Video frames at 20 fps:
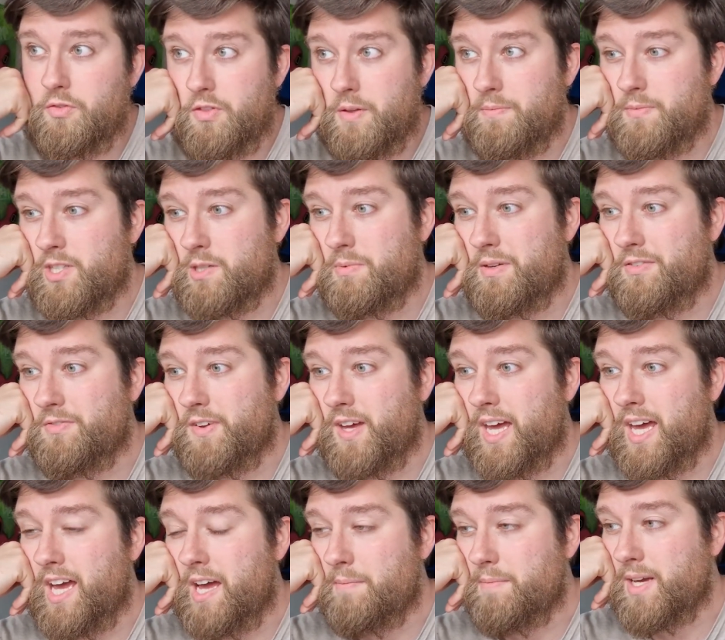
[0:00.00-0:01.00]
of them, to be
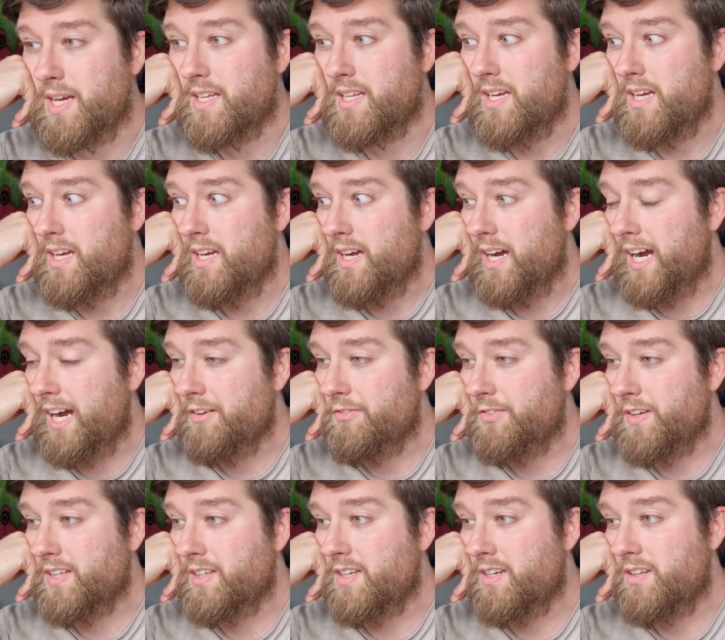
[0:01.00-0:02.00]
fair. I mean, I
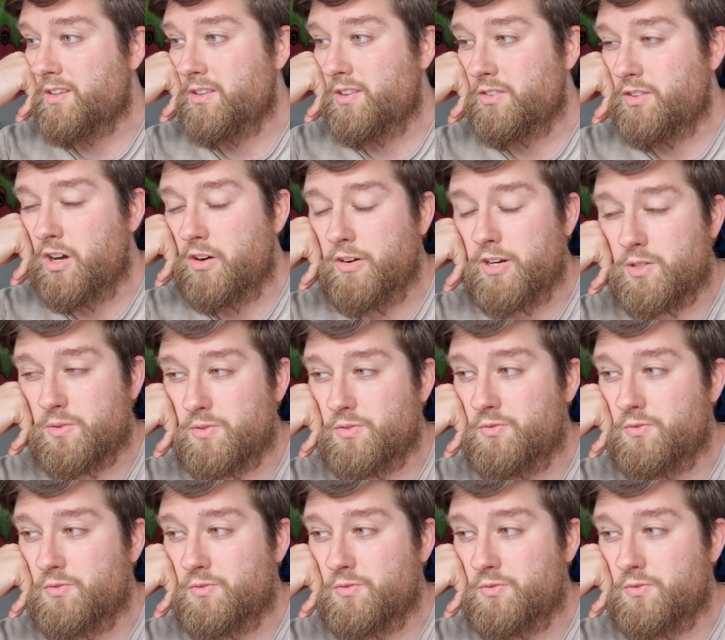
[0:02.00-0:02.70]
think that Norris